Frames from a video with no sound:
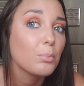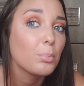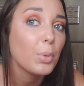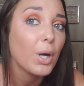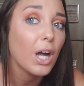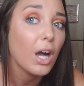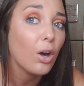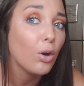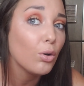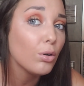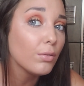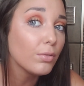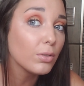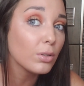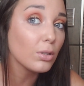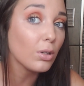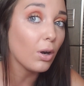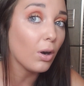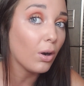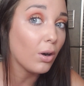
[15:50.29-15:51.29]
But
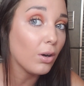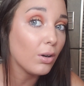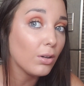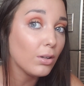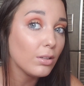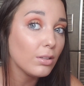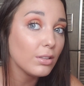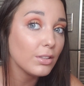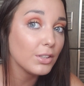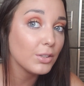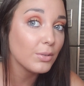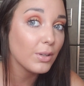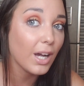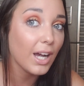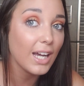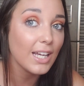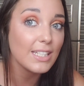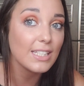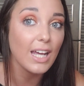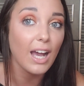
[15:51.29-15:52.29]
overall, you
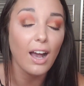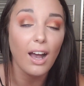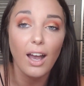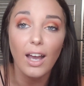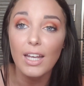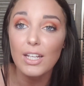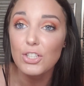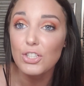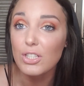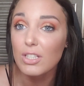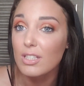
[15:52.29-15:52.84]
guys, I